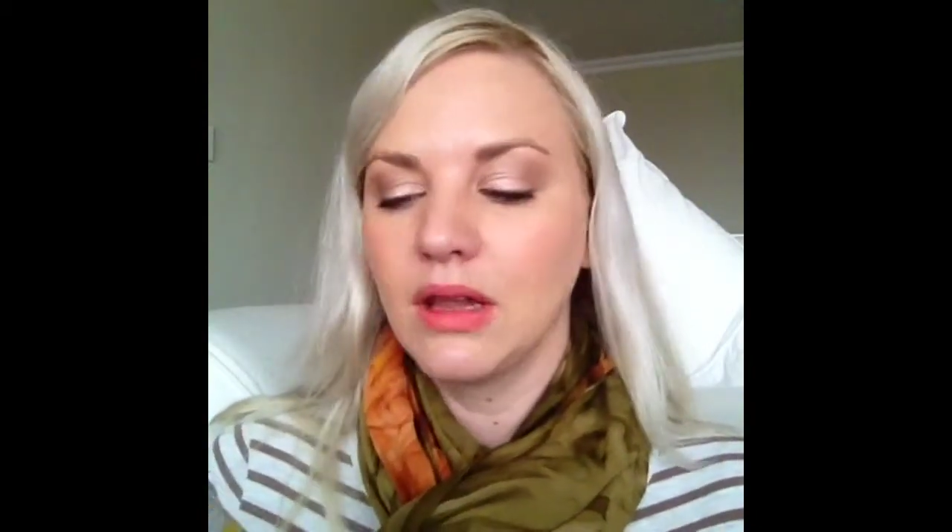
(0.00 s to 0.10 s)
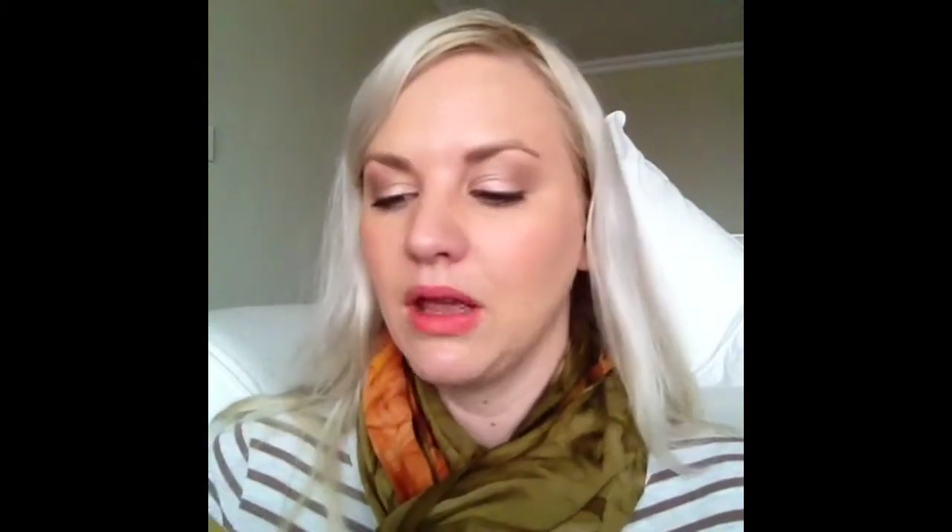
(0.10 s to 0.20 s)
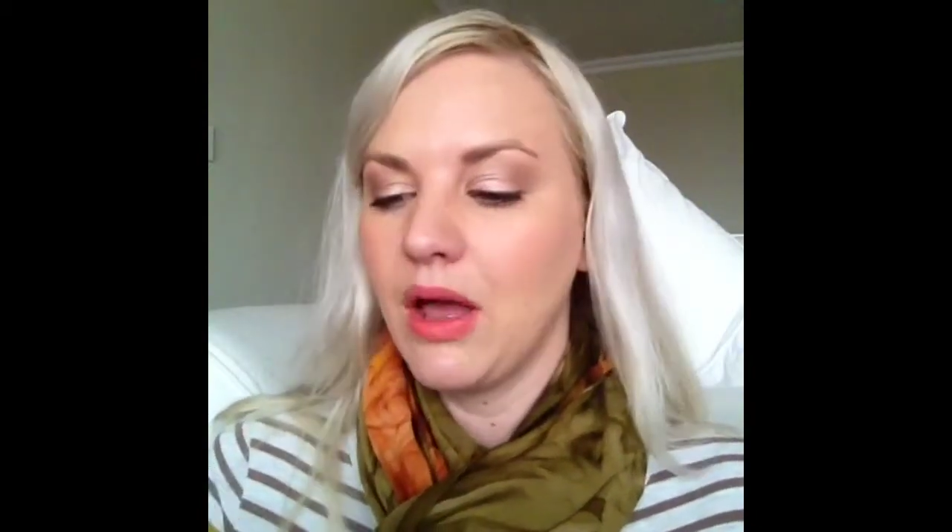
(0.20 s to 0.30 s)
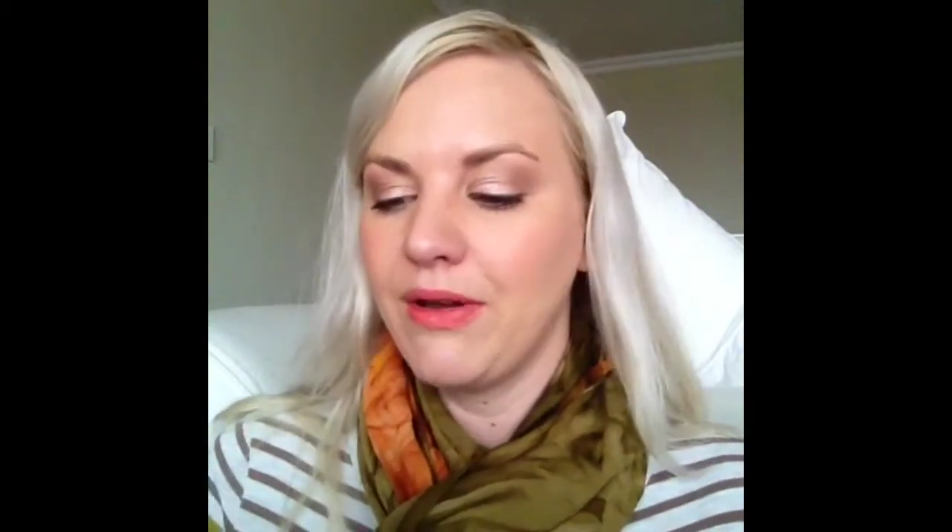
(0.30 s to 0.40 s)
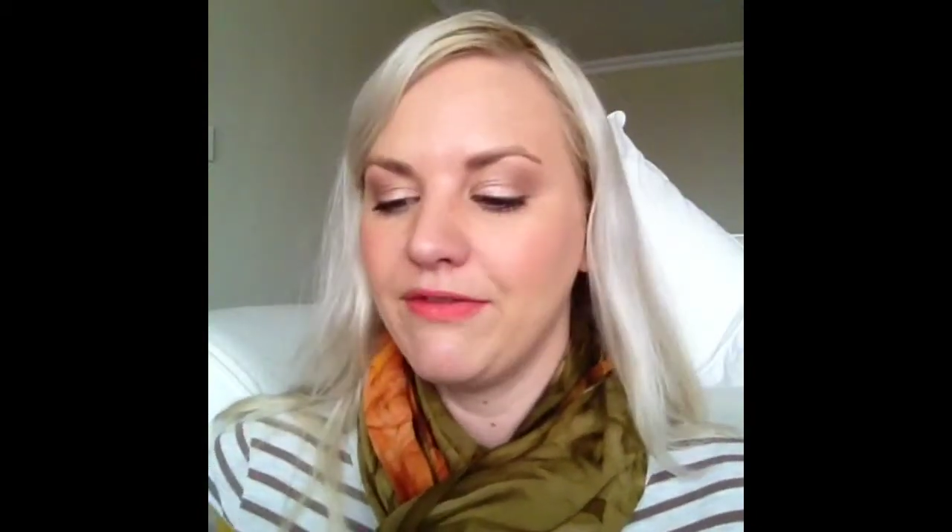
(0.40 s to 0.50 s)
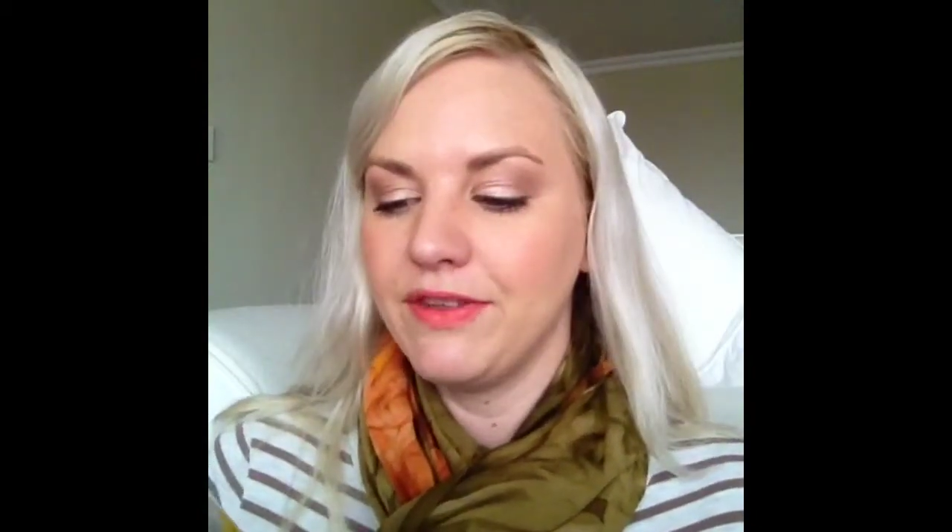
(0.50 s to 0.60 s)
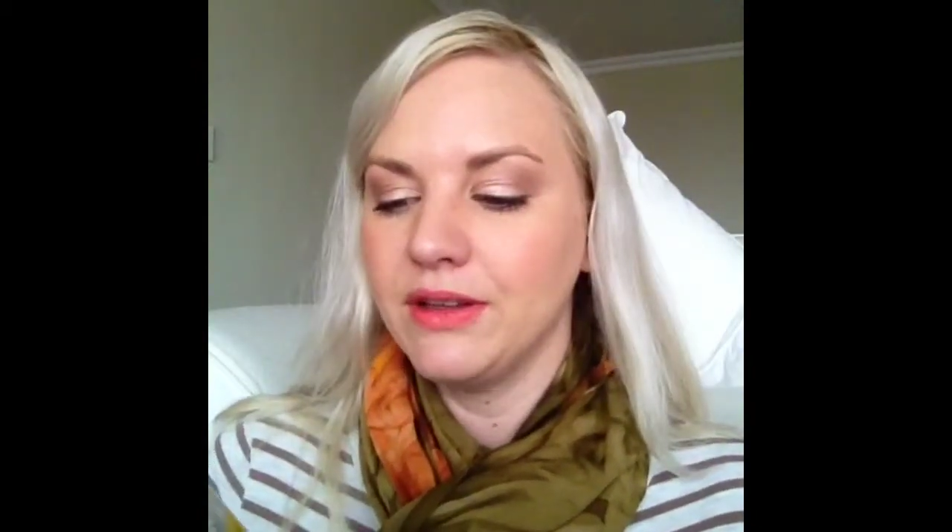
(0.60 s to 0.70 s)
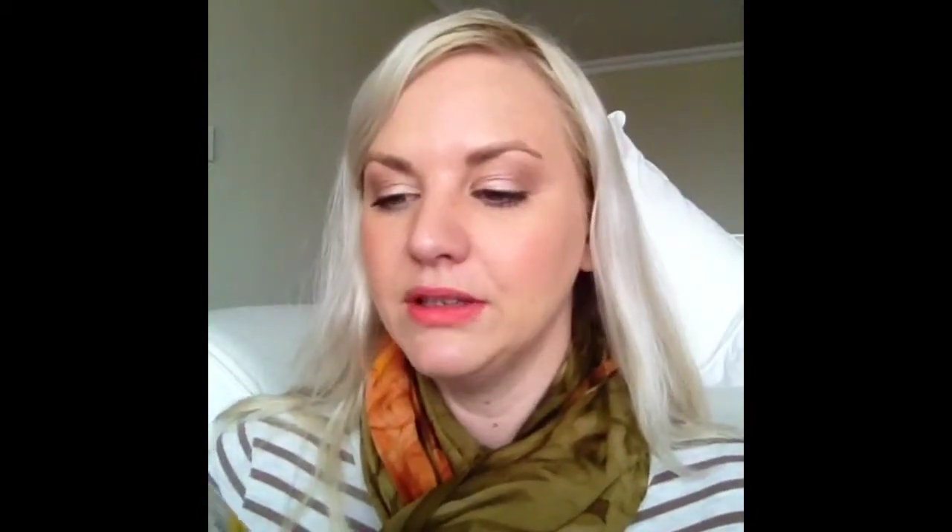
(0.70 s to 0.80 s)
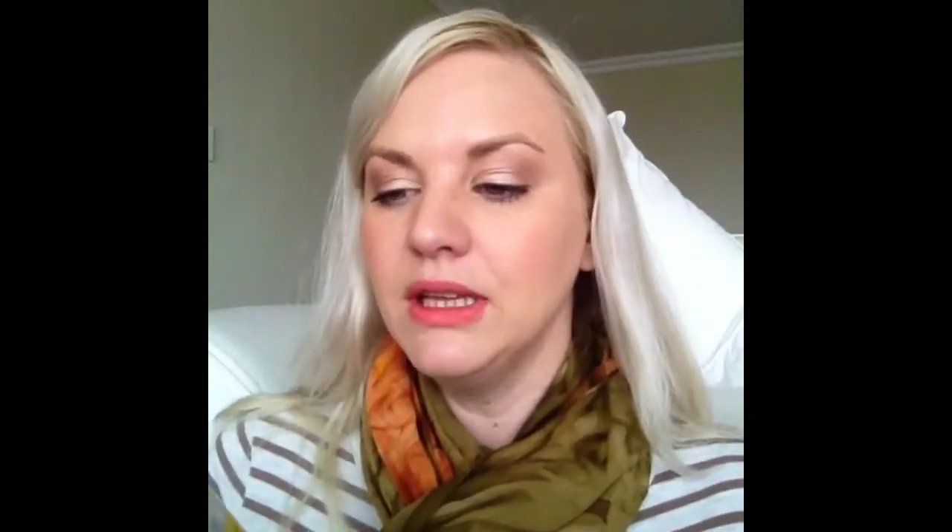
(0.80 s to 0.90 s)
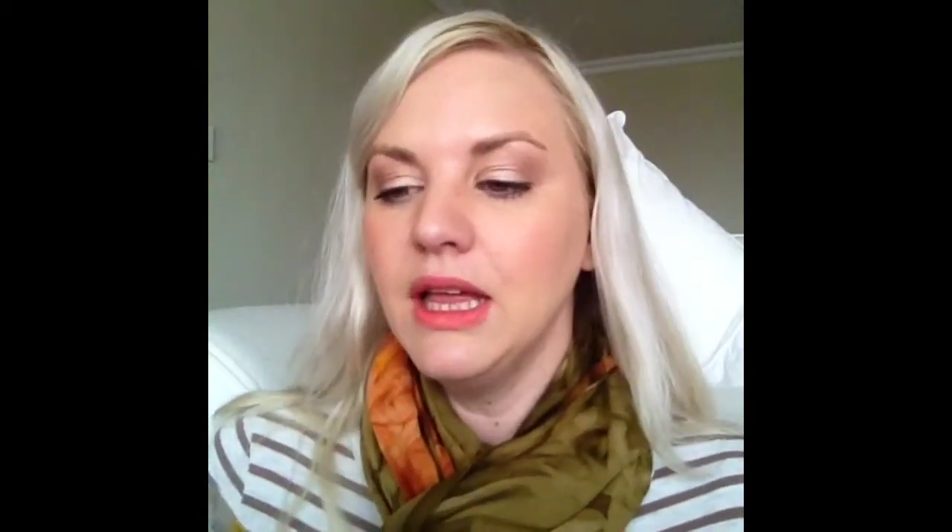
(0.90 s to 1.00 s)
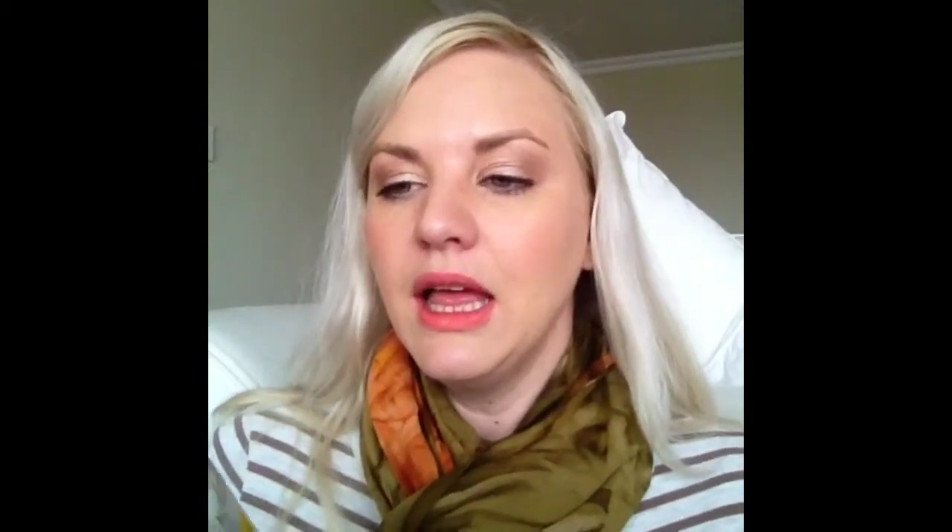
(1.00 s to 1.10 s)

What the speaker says: how I feel.